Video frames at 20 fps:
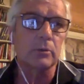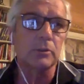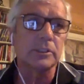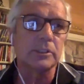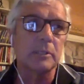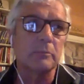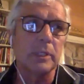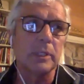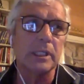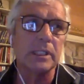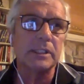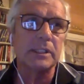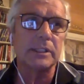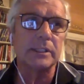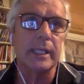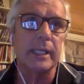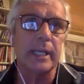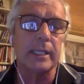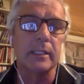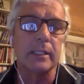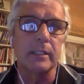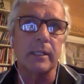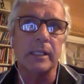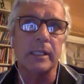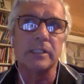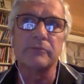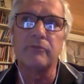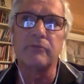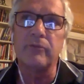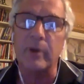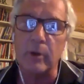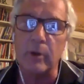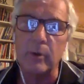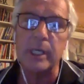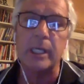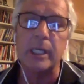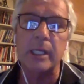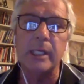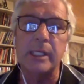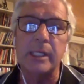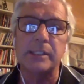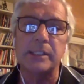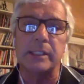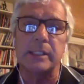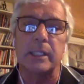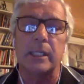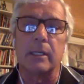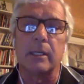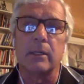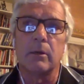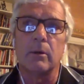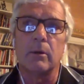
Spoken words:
somebody said, it's very easy.